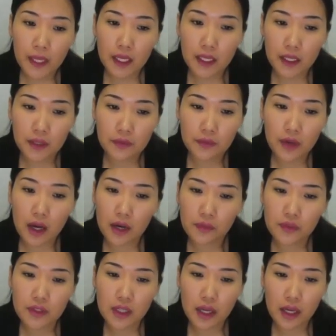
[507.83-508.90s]
If
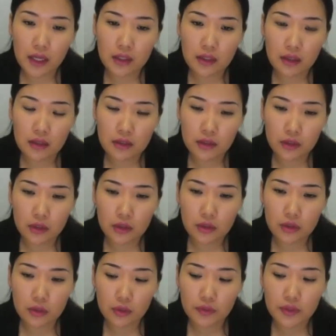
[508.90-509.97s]
after any
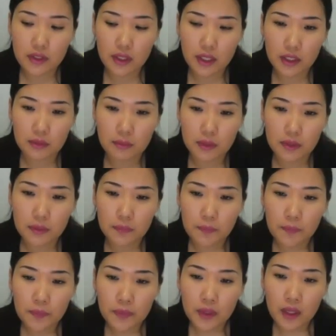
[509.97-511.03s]
execution of statement,
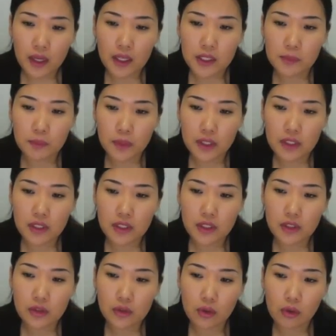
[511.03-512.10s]
expression
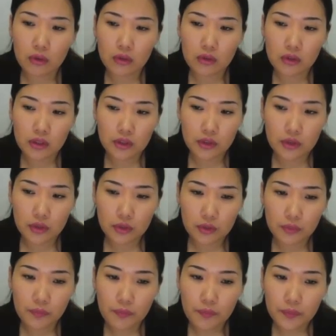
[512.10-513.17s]
is no longer
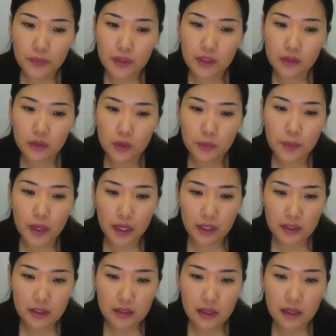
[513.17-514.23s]
true, the loop
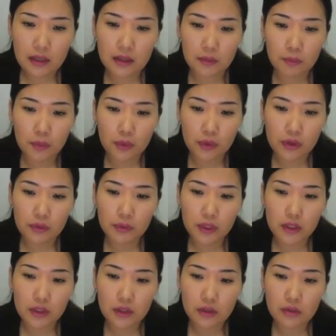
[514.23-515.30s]
ends and the program
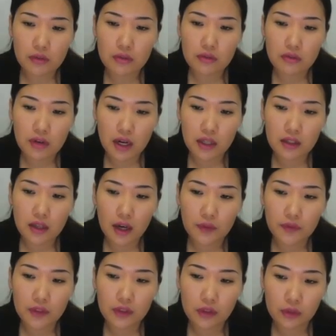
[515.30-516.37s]
continues right
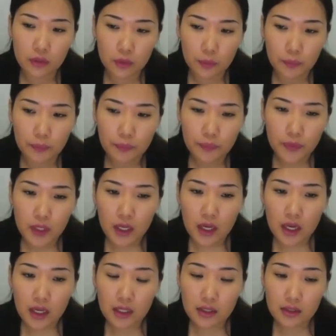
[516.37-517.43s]
after the loop.
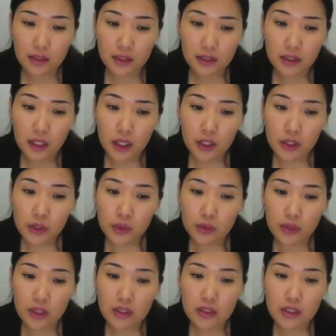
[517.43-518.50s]
A thing to
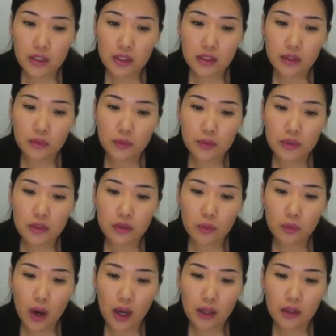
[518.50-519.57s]
consider with
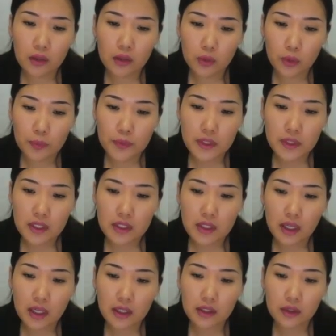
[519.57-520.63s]
while loops is
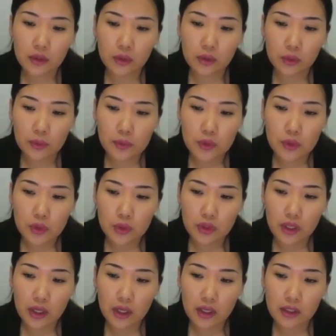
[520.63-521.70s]
that the loop should
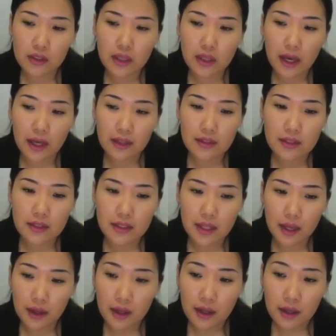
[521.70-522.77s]
end at
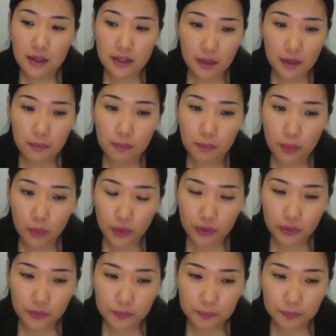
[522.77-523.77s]
some point,